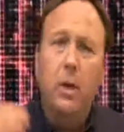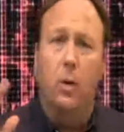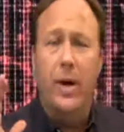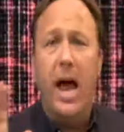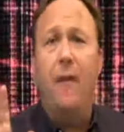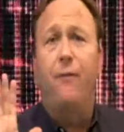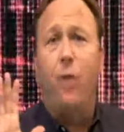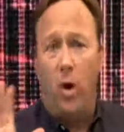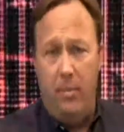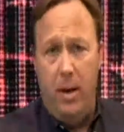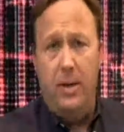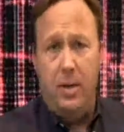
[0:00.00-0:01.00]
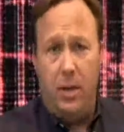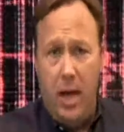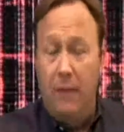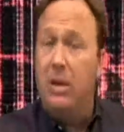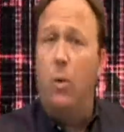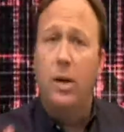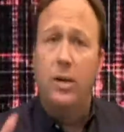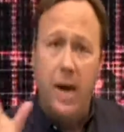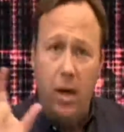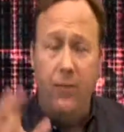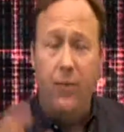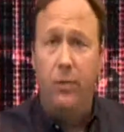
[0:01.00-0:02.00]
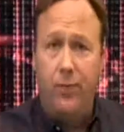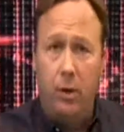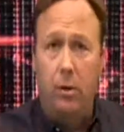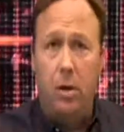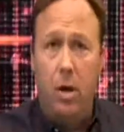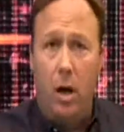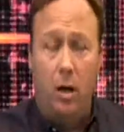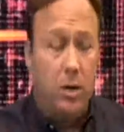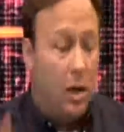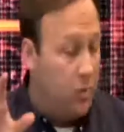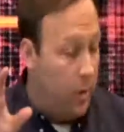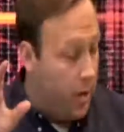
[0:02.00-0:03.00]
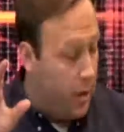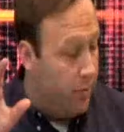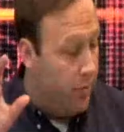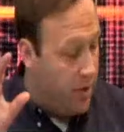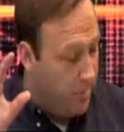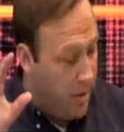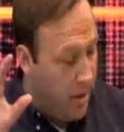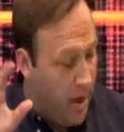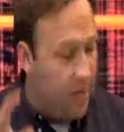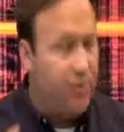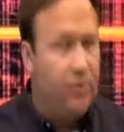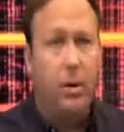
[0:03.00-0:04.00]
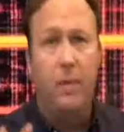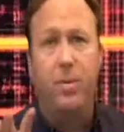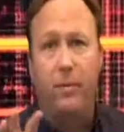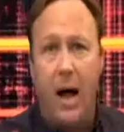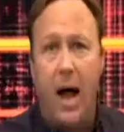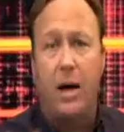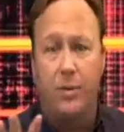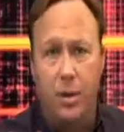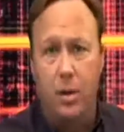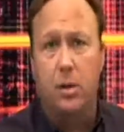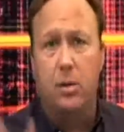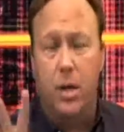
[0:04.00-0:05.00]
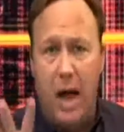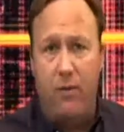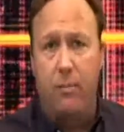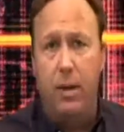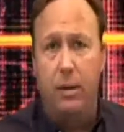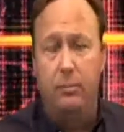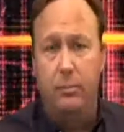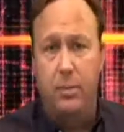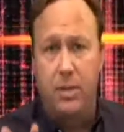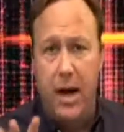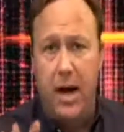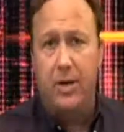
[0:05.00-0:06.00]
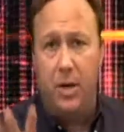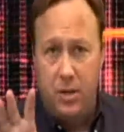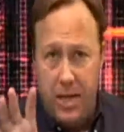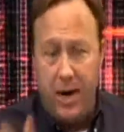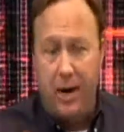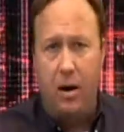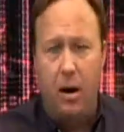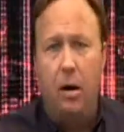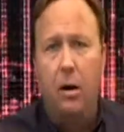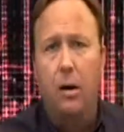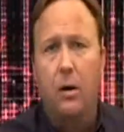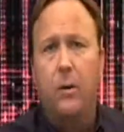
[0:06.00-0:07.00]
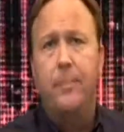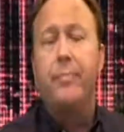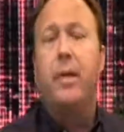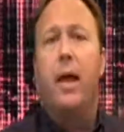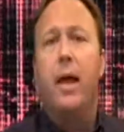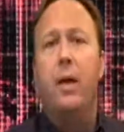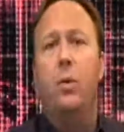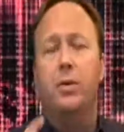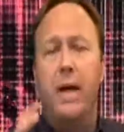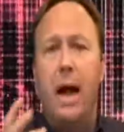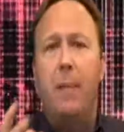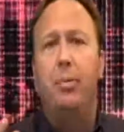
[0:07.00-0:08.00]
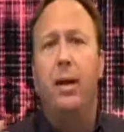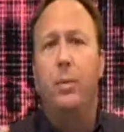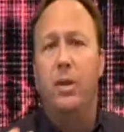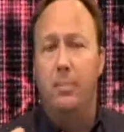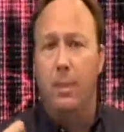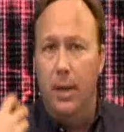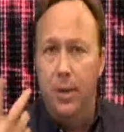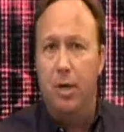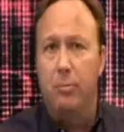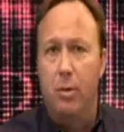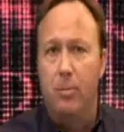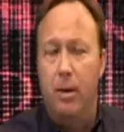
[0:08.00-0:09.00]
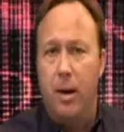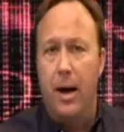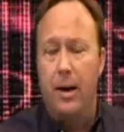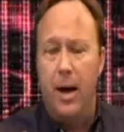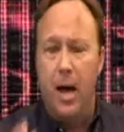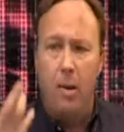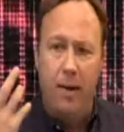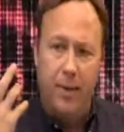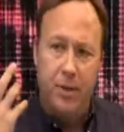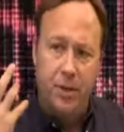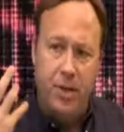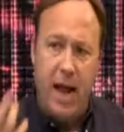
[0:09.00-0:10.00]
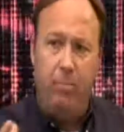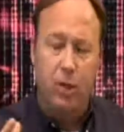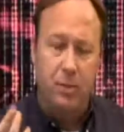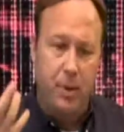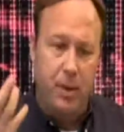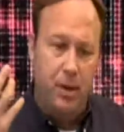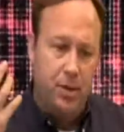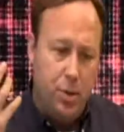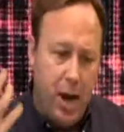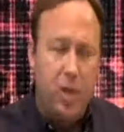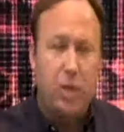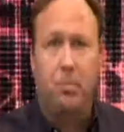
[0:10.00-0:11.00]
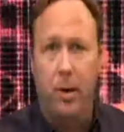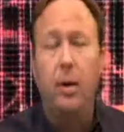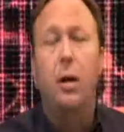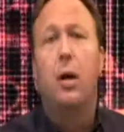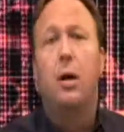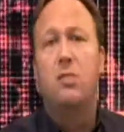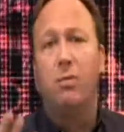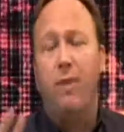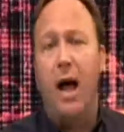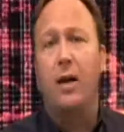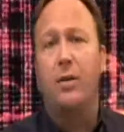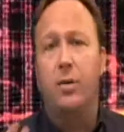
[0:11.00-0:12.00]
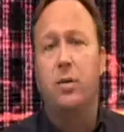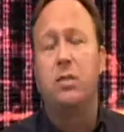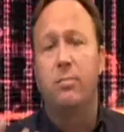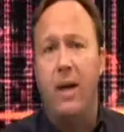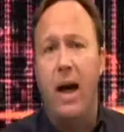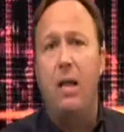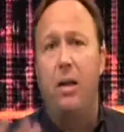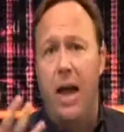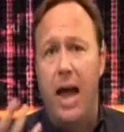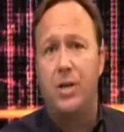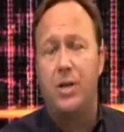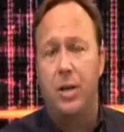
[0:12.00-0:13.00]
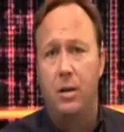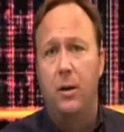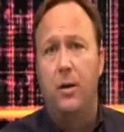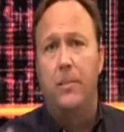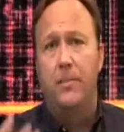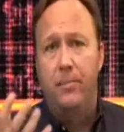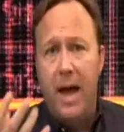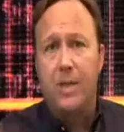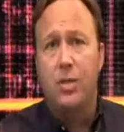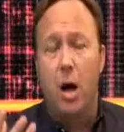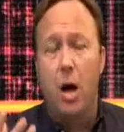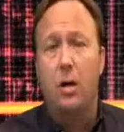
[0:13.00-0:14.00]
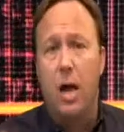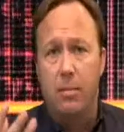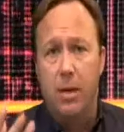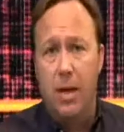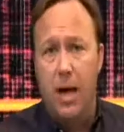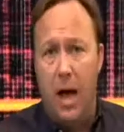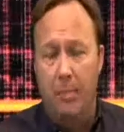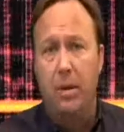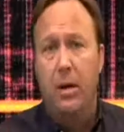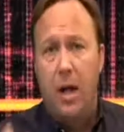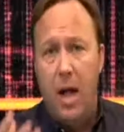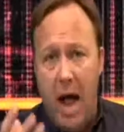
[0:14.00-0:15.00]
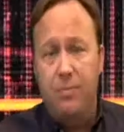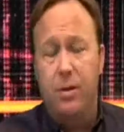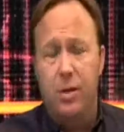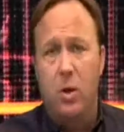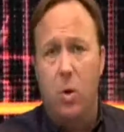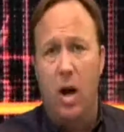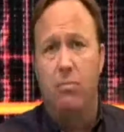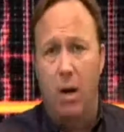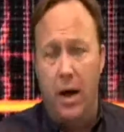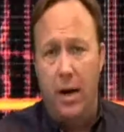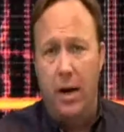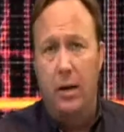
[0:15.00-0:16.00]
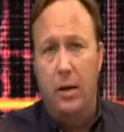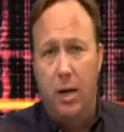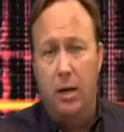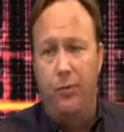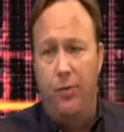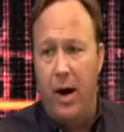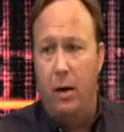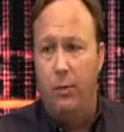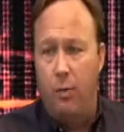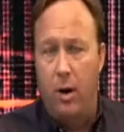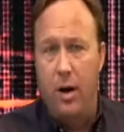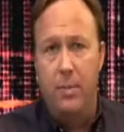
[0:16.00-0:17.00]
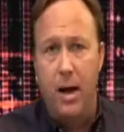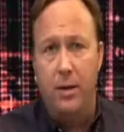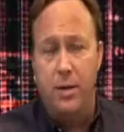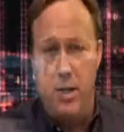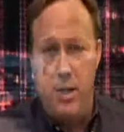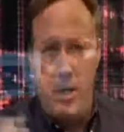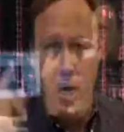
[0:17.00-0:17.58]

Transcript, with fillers: Look, we got 40 minutes left. I want to take a few phone calls. I also want to go through the, some of the history of provocateurs and government staging terror and what's happening with the militia movement right now, how the establishment is desperate to provocateurs some violent action. That's all coming up after this quick break in the final 40 minutes.